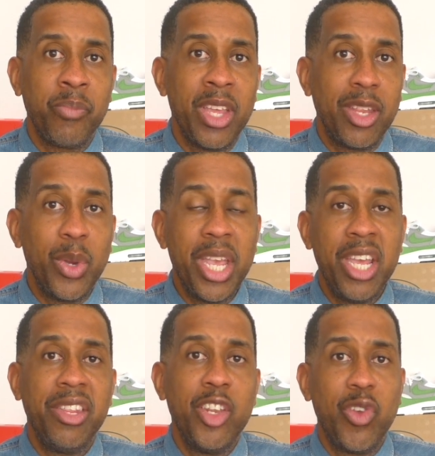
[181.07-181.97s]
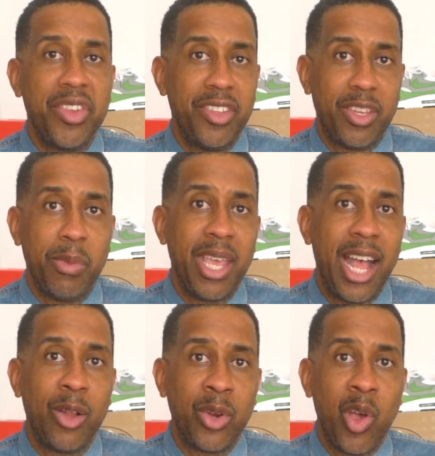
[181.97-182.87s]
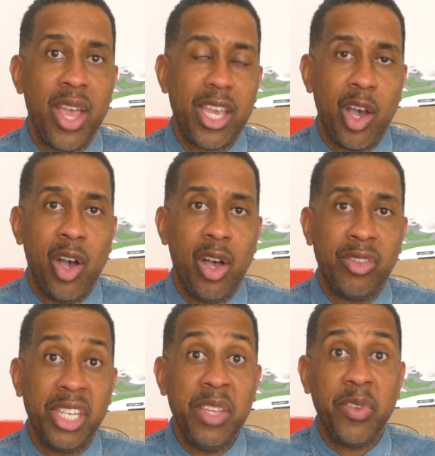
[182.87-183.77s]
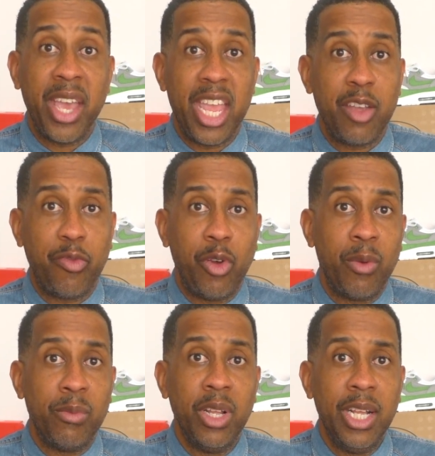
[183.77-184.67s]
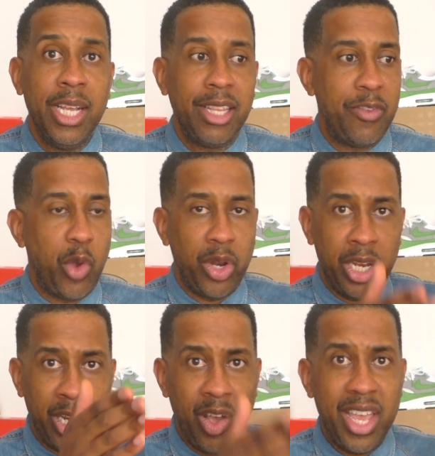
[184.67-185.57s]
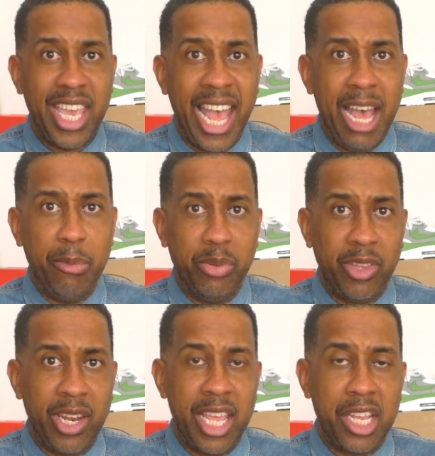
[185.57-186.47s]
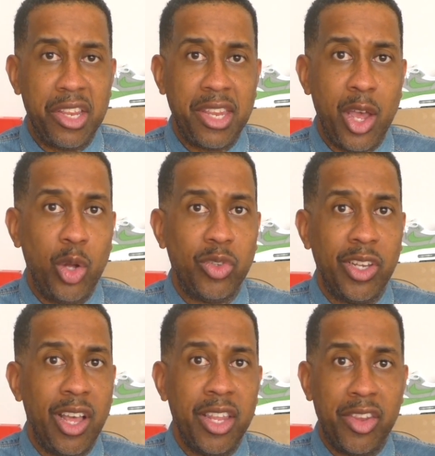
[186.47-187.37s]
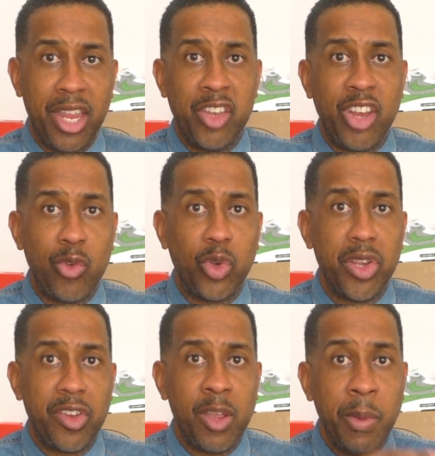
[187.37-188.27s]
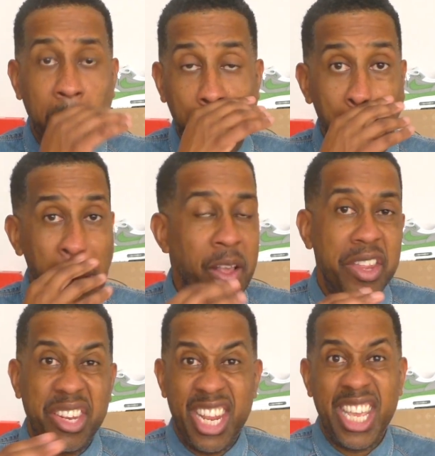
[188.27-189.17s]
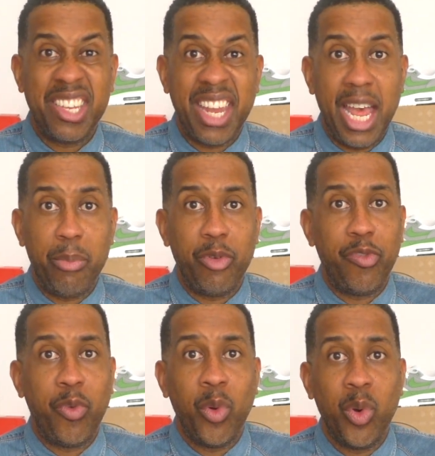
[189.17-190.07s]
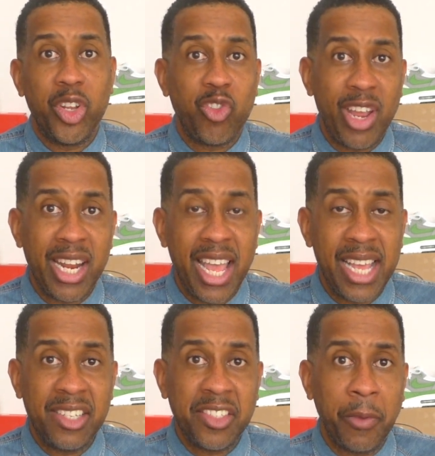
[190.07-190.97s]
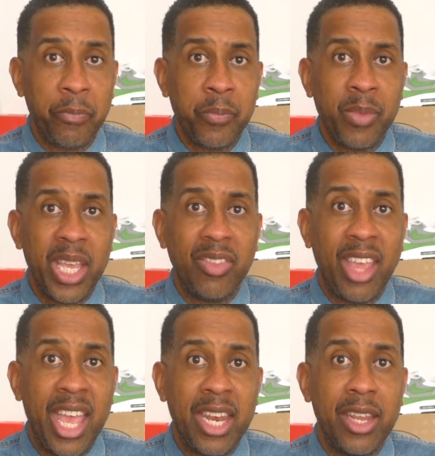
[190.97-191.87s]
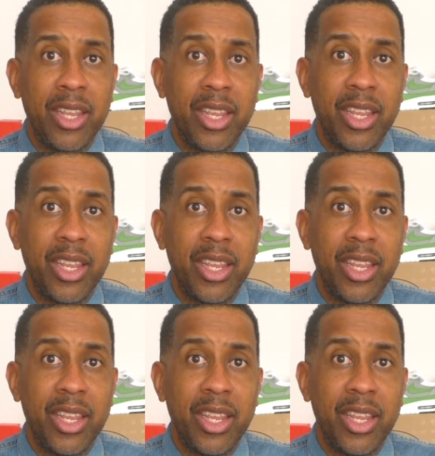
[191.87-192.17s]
So it is interesting to me how Nike are deviating from, they've got the Nike app that they can sell to, like, let's say, a general consumer, sneakers app for the trainer heads. Then